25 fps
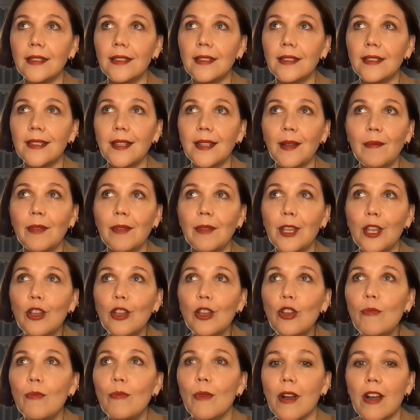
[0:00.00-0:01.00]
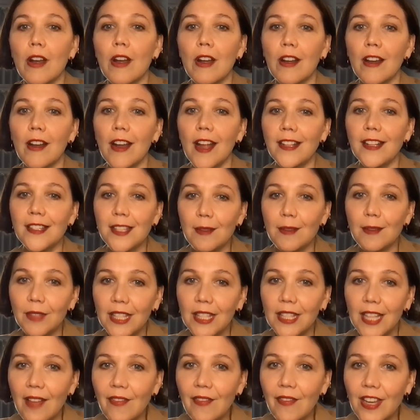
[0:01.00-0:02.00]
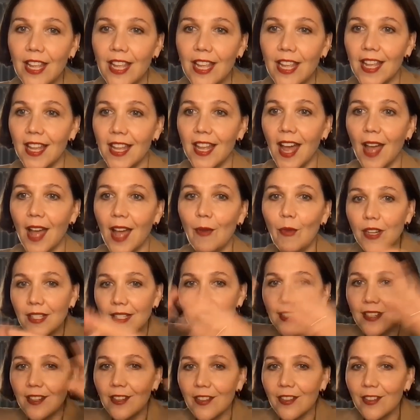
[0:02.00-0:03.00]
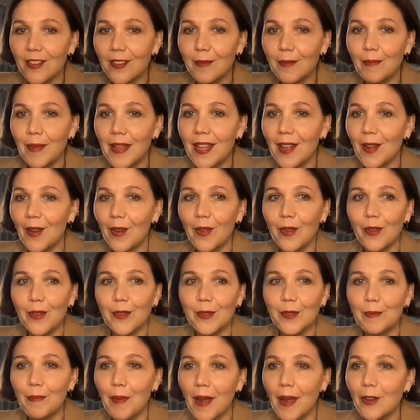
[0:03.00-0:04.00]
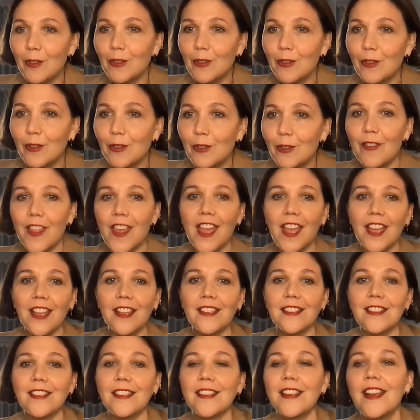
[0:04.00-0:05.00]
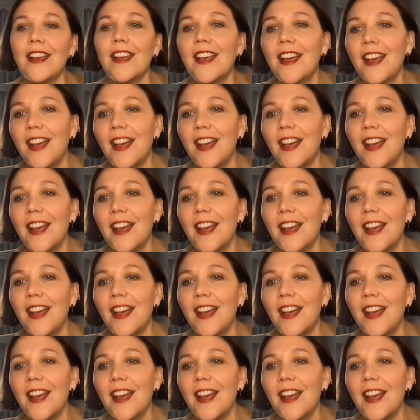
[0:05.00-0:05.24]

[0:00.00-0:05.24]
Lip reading: some humor and some levity. I wanted her to be a whole spectrum of things.